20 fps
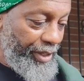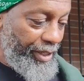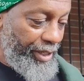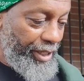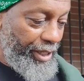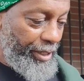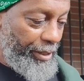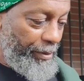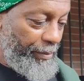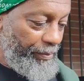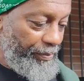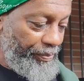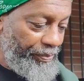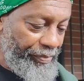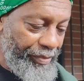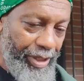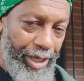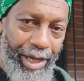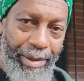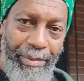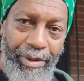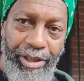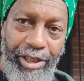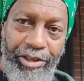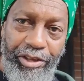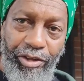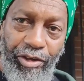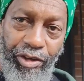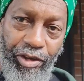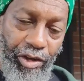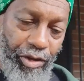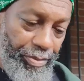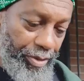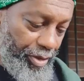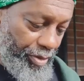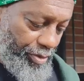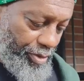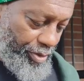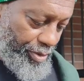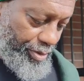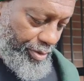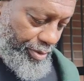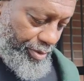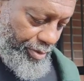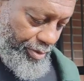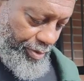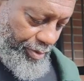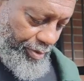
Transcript: Um, I'm gonna let y'all go because